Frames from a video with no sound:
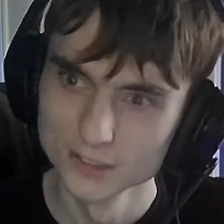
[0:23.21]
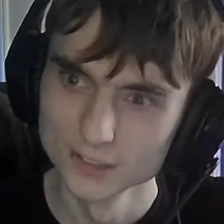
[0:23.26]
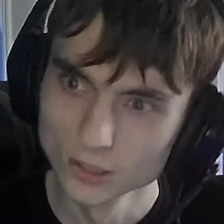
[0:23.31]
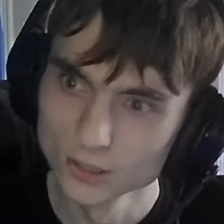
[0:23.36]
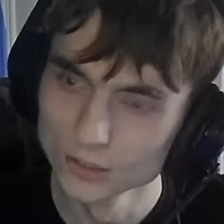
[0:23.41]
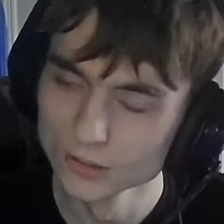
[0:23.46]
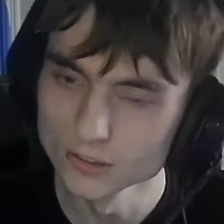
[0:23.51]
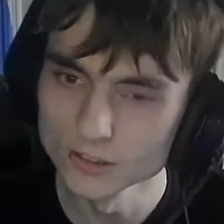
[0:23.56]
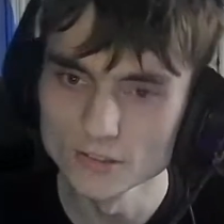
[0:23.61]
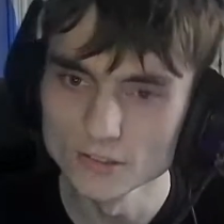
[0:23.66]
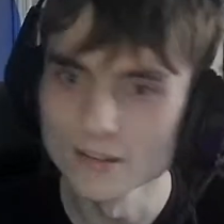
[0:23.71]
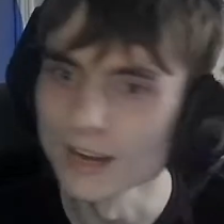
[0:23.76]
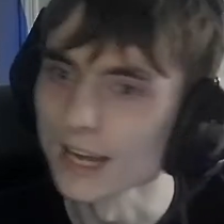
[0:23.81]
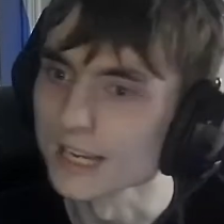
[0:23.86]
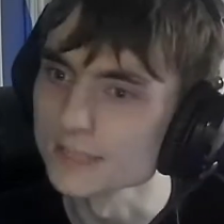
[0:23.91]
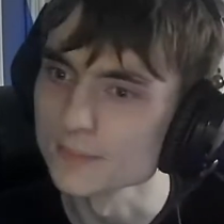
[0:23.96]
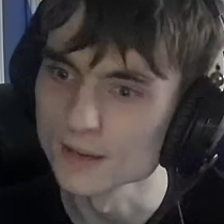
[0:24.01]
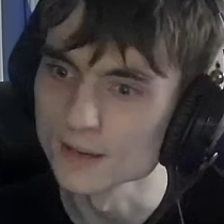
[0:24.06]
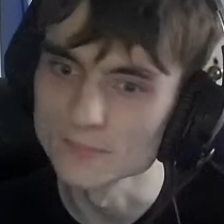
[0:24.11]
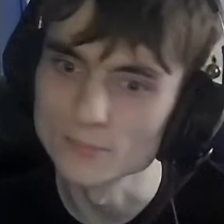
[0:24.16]
Hulu
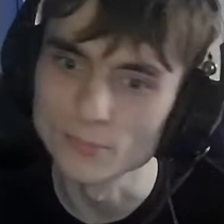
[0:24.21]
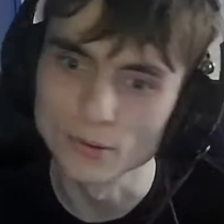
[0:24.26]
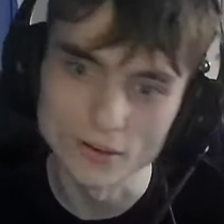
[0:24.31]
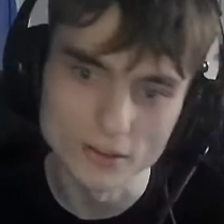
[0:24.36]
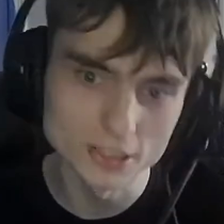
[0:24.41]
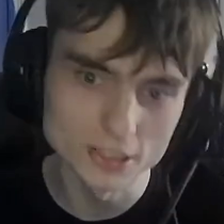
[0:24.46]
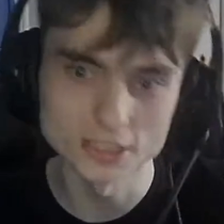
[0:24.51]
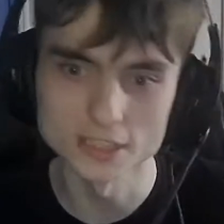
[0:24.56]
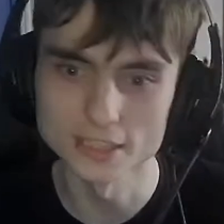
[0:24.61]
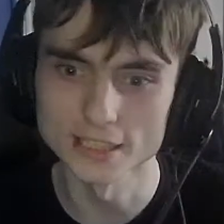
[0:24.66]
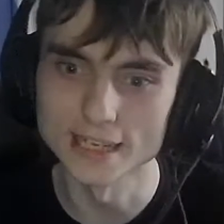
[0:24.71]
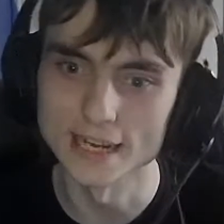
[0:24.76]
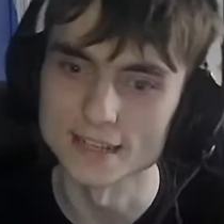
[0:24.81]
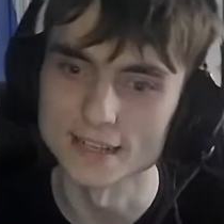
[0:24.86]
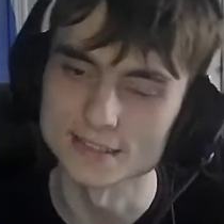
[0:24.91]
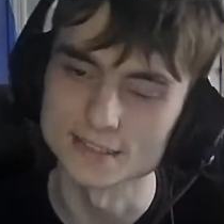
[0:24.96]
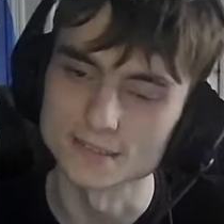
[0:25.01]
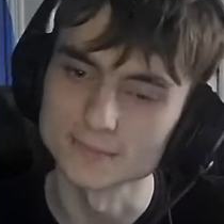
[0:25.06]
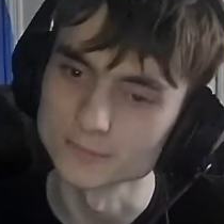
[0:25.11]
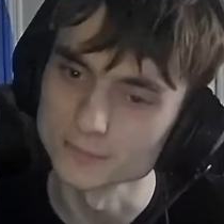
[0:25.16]
has been pushing
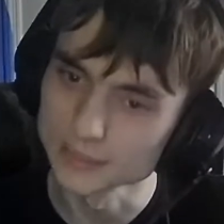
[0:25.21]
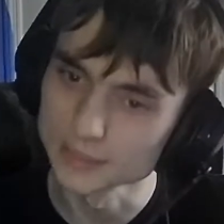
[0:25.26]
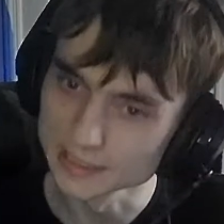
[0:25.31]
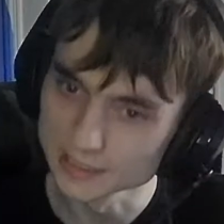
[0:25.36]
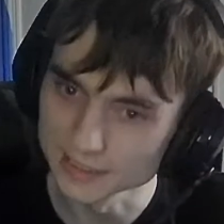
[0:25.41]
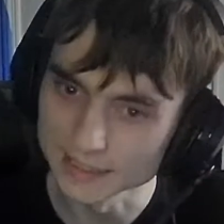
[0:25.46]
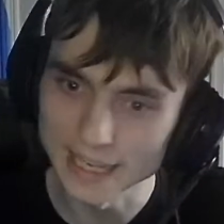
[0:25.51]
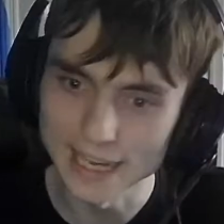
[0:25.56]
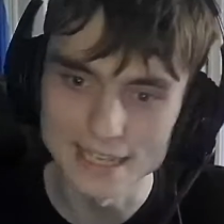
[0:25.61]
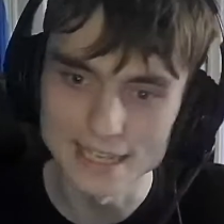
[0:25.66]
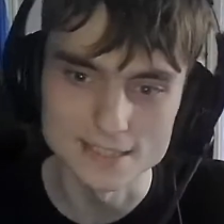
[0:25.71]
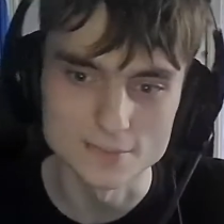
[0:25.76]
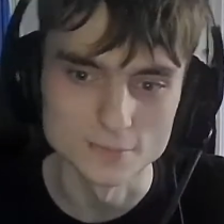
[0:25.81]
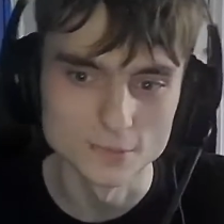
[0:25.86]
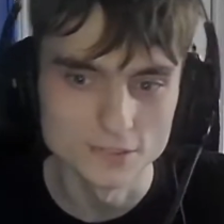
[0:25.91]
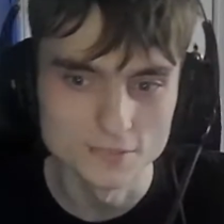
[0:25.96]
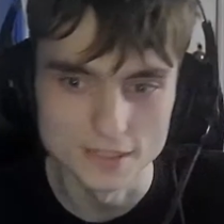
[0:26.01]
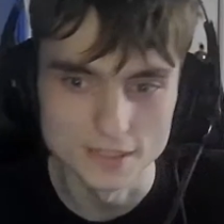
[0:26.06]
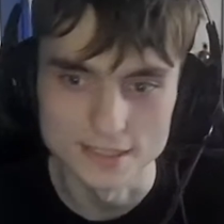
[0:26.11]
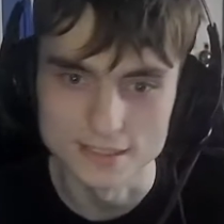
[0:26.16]
out some good-ass
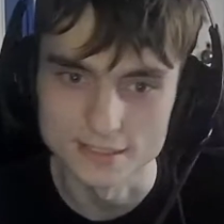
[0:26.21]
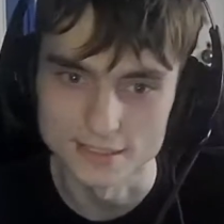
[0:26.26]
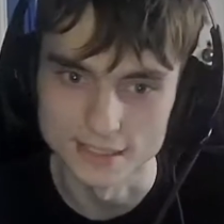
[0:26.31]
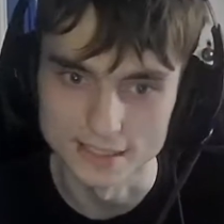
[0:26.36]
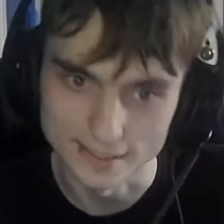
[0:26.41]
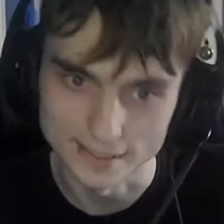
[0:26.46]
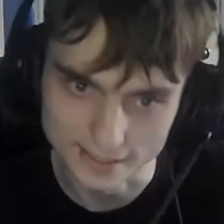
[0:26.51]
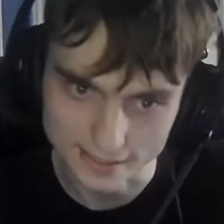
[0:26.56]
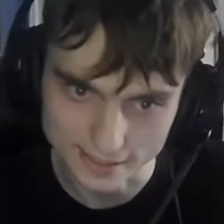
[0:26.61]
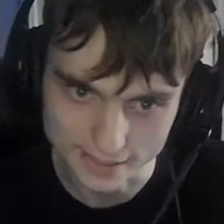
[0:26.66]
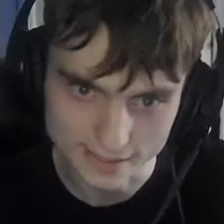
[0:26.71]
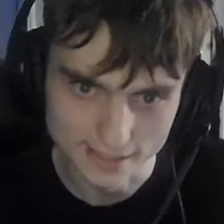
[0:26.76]
movies lately.